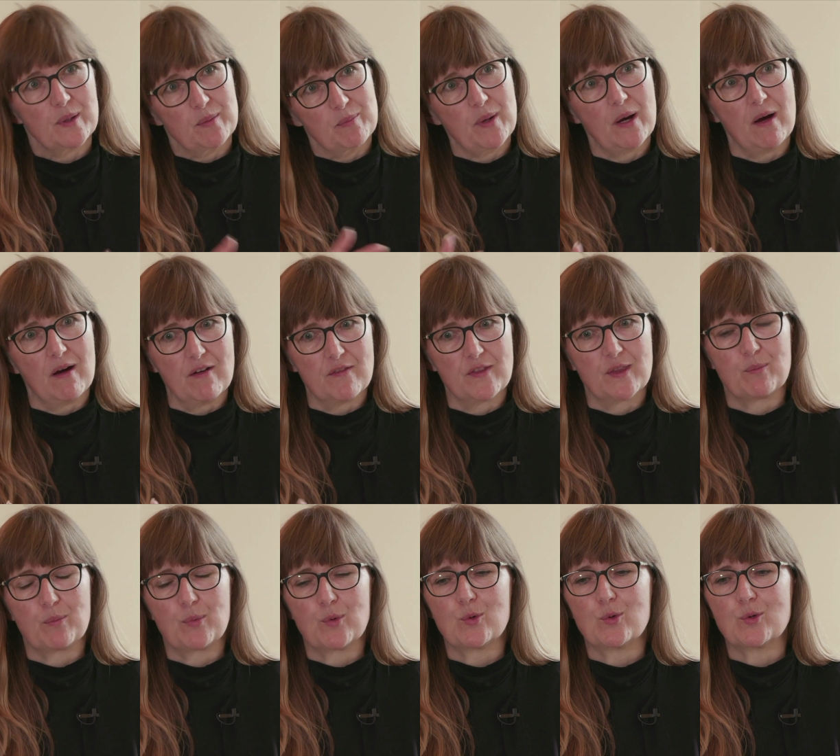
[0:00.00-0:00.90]
but part of
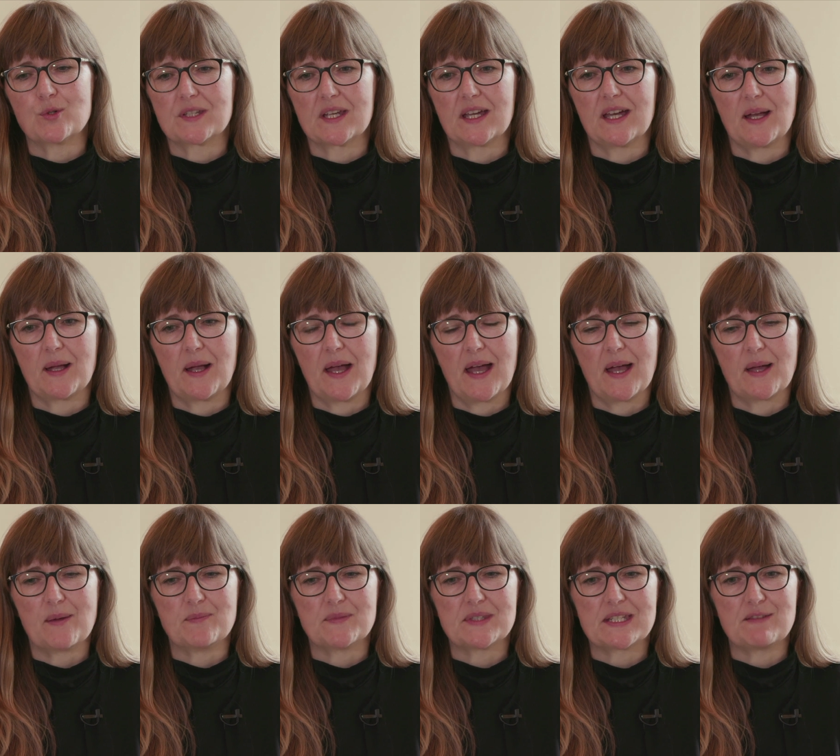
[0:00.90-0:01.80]
the broader
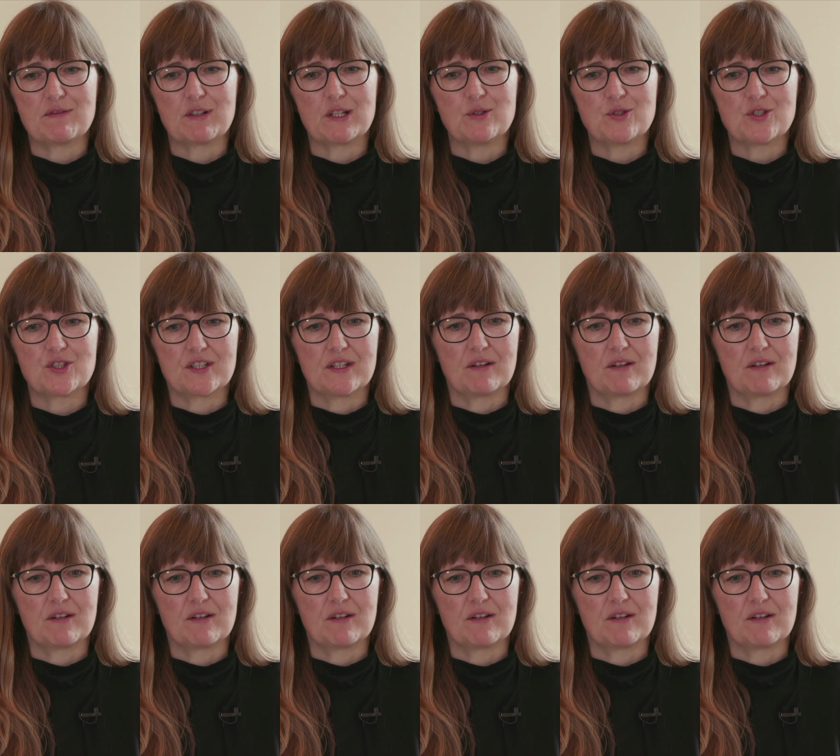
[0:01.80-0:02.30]
devolution